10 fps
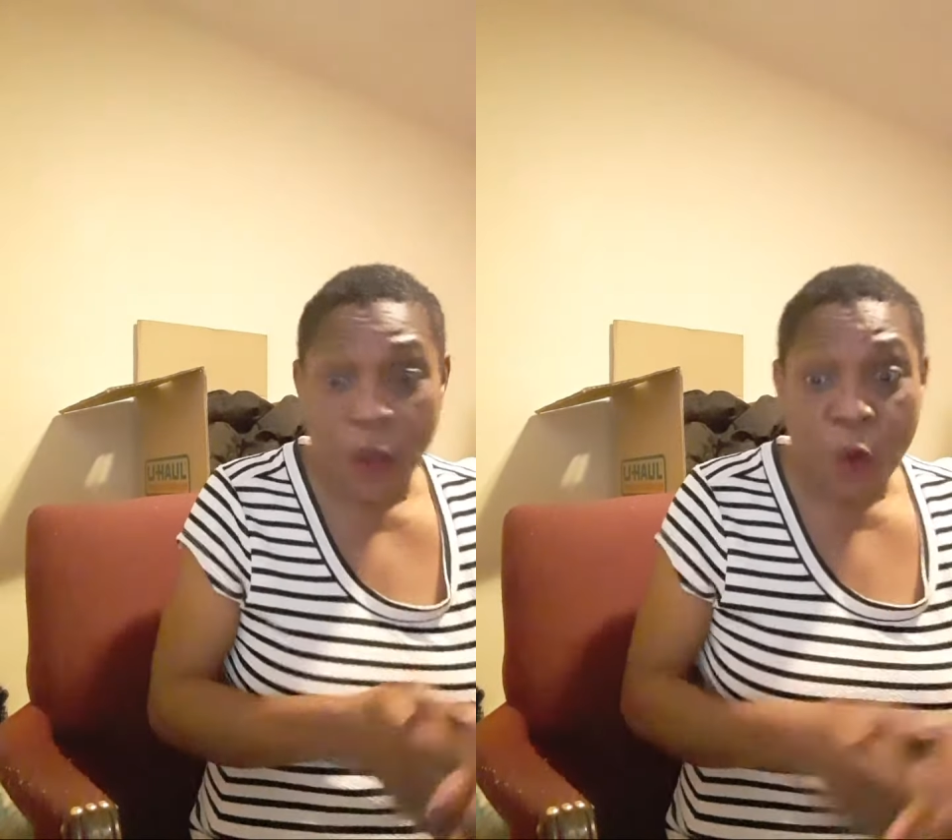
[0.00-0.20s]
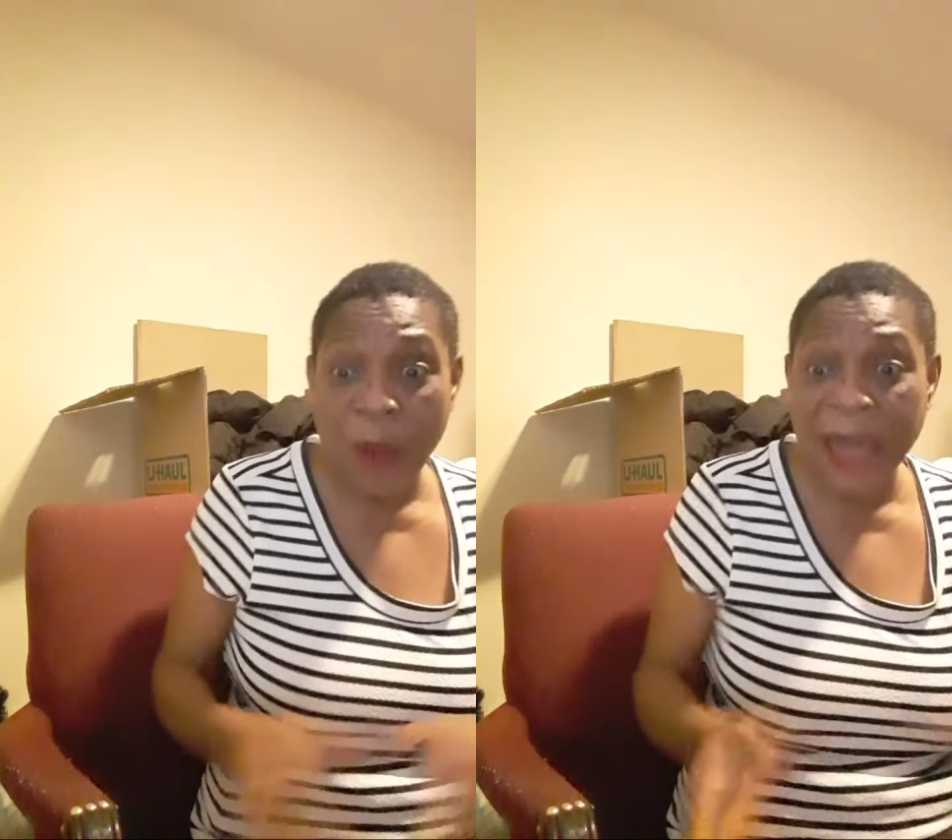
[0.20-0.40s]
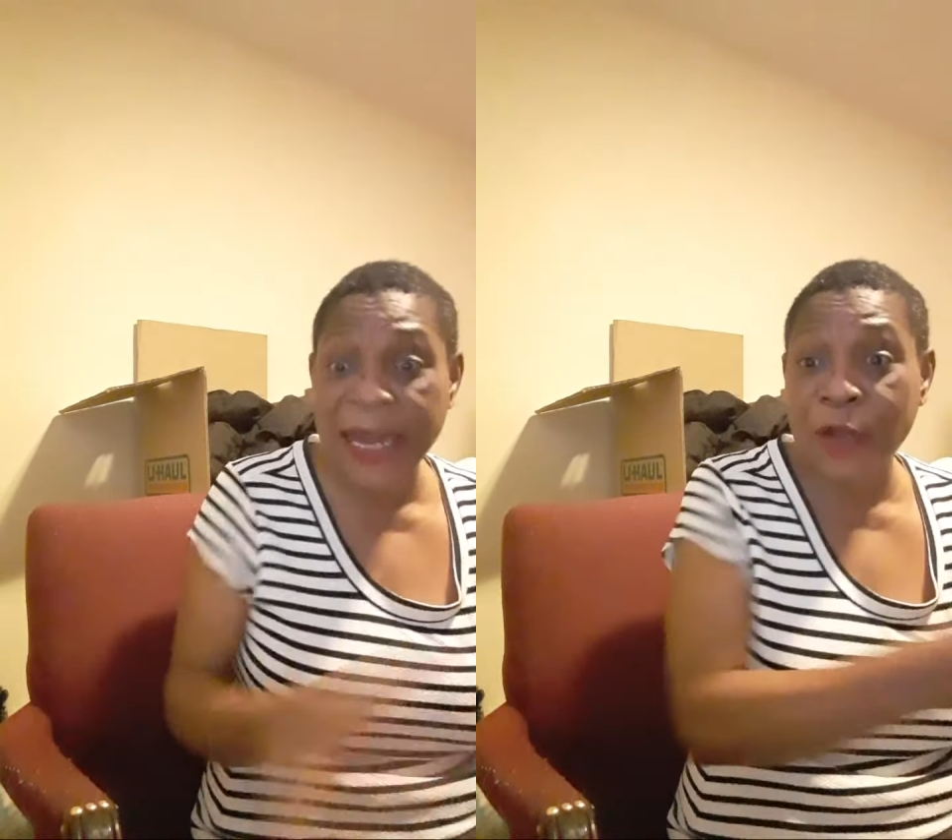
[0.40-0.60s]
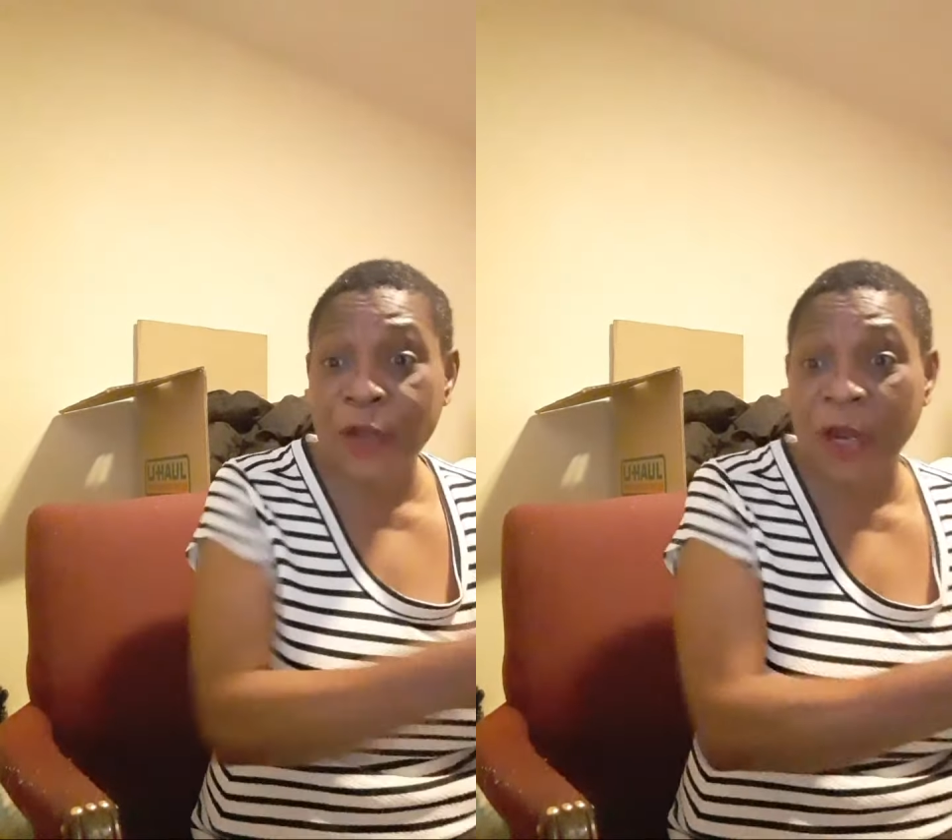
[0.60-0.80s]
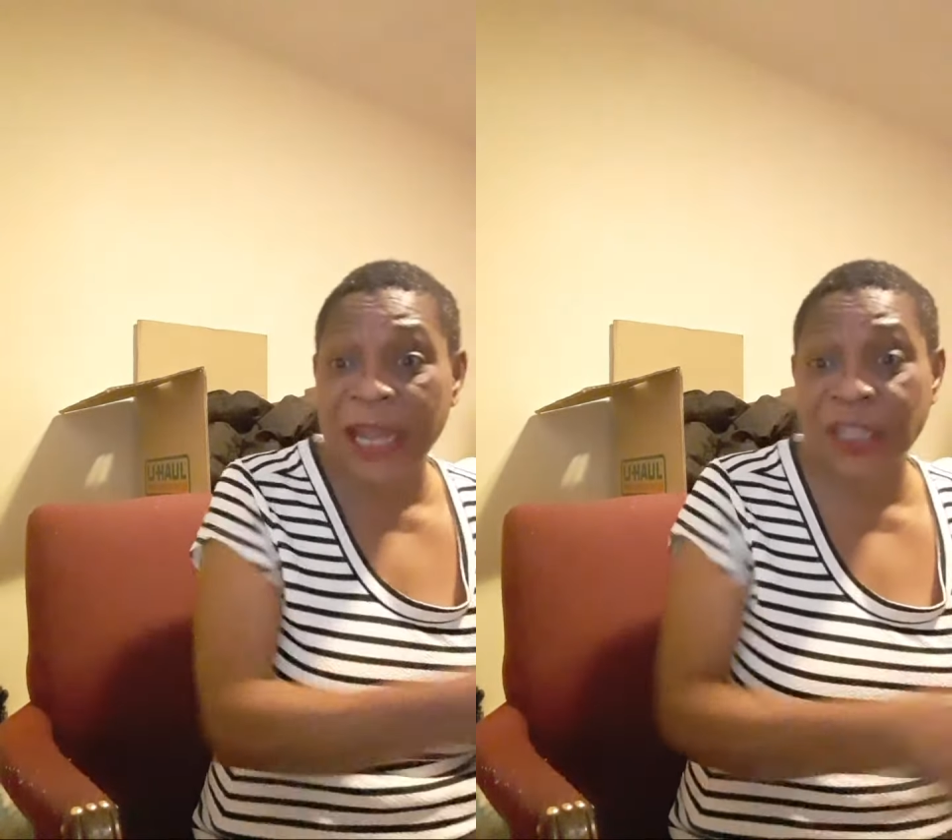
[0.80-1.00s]
When they
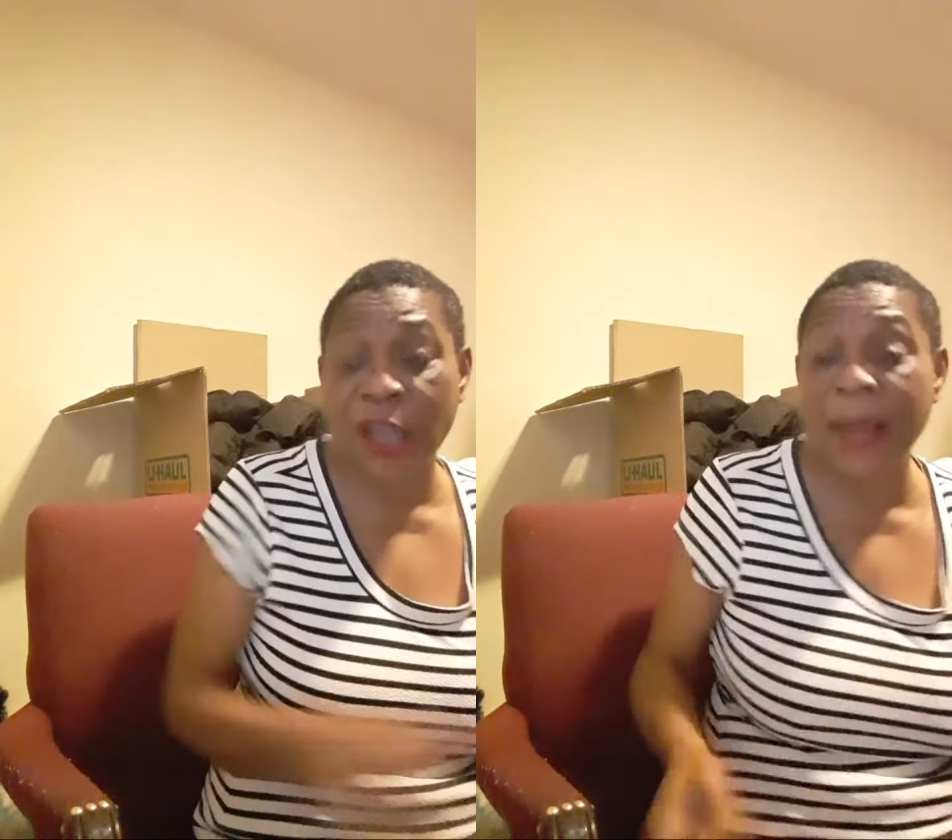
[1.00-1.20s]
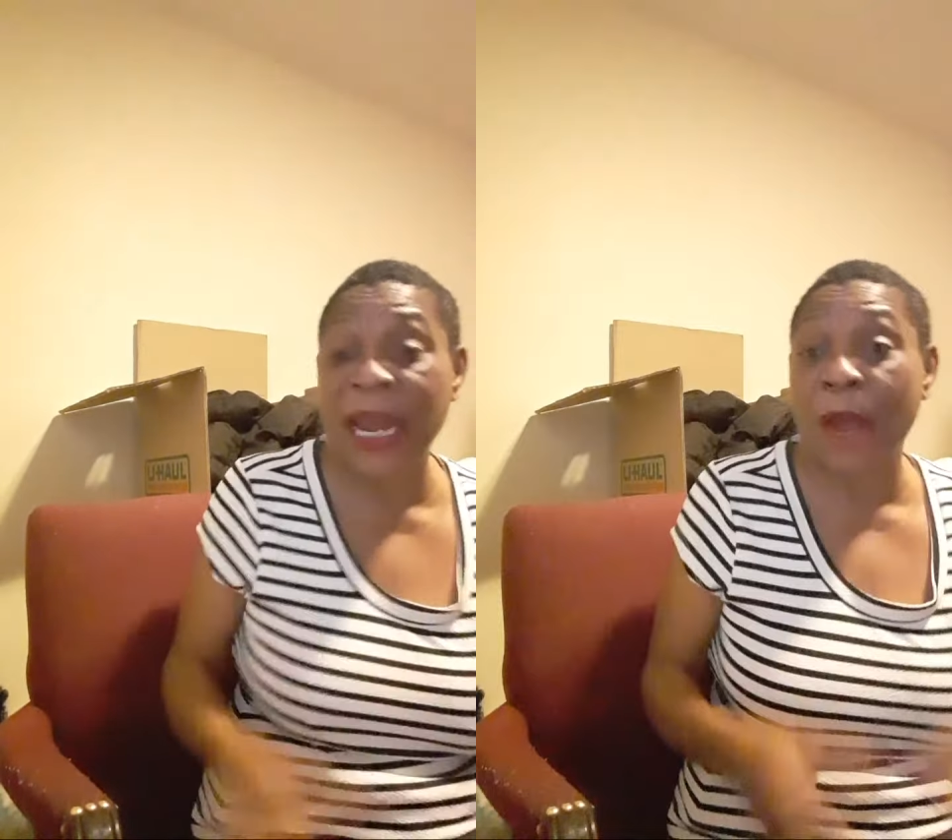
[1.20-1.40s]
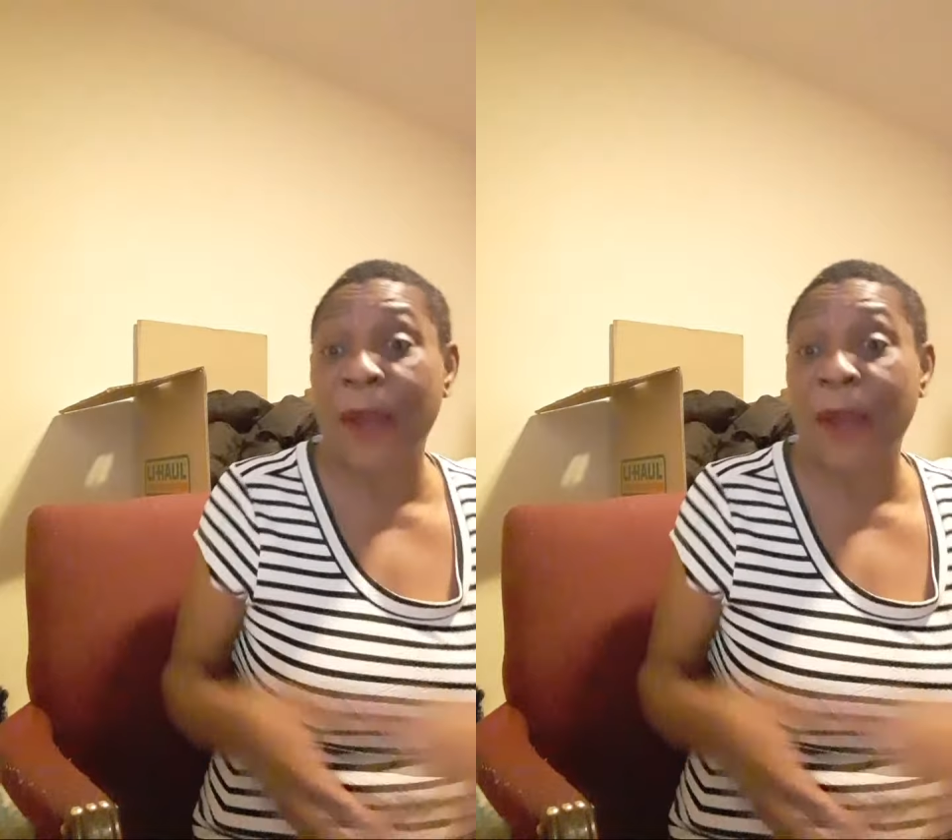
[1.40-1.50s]
donate, or when they want